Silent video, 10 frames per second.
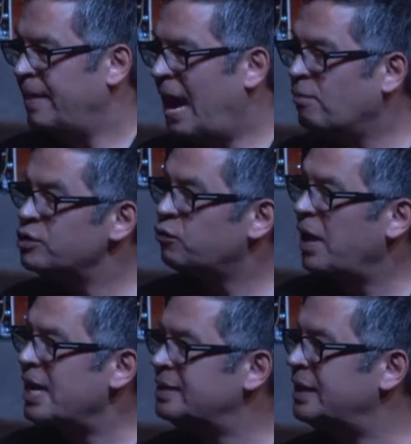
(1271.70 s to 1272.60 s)
I was
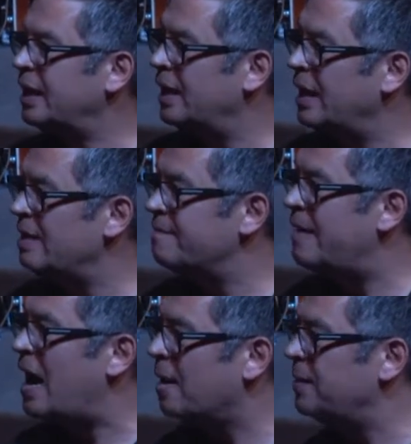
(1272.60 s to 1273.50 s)
raised in a, an
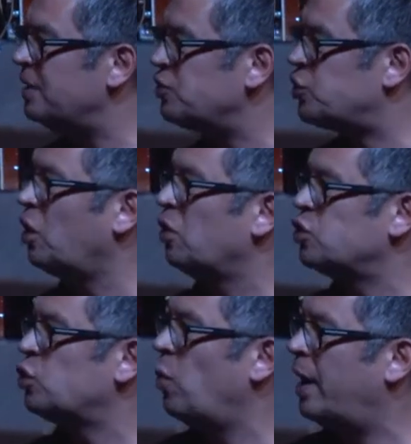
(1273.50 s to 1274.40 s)
environment in
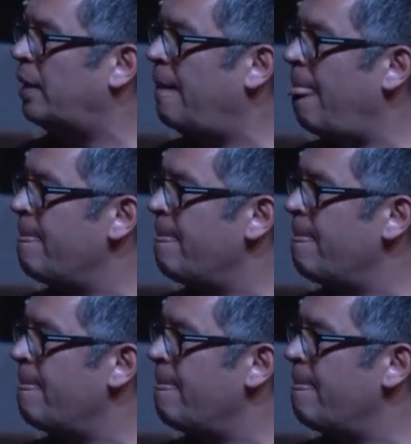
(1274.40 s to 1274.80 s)
church where